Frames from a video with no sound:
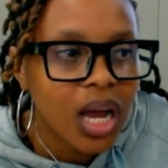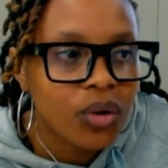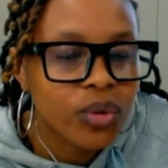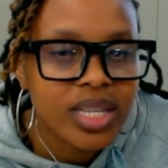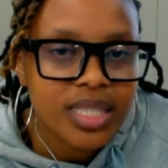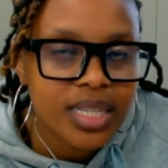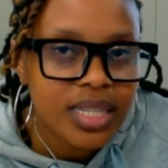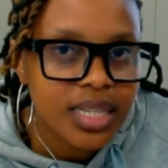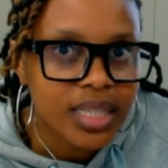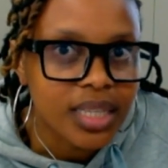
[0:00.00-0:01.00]

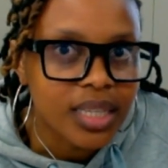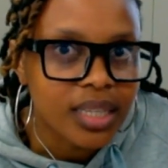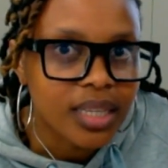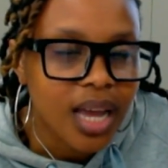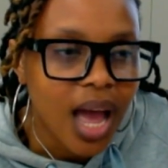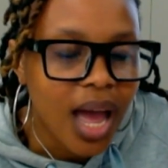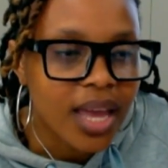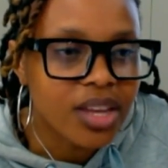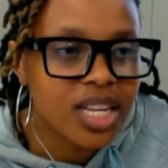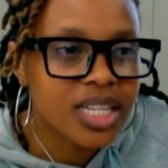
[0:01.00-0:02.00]
recently
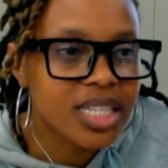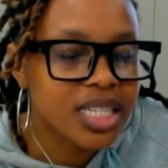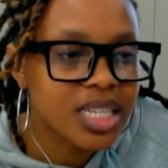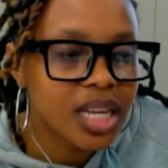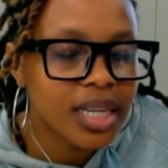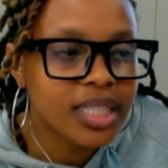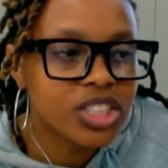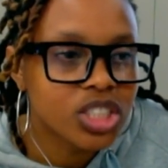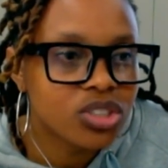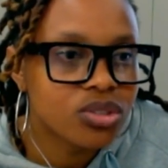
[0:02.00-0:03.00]
I
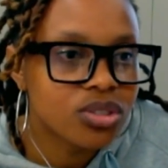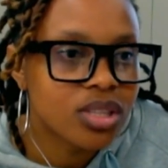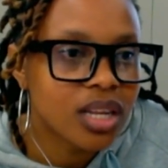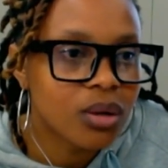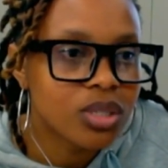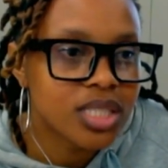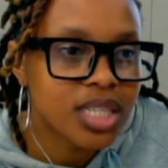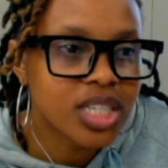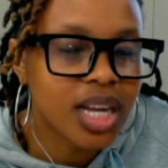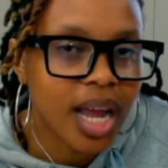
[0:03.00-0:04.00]
legit used to think I was
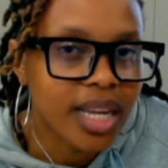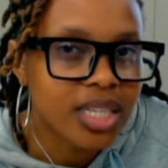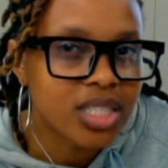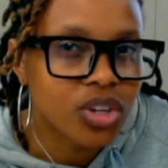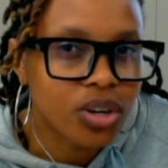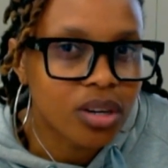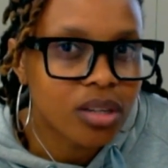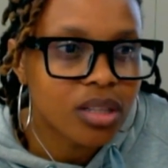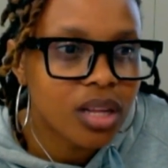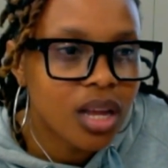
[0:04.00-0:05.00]
such a guyish
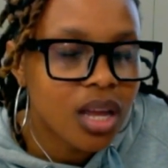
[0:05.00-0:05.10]
girl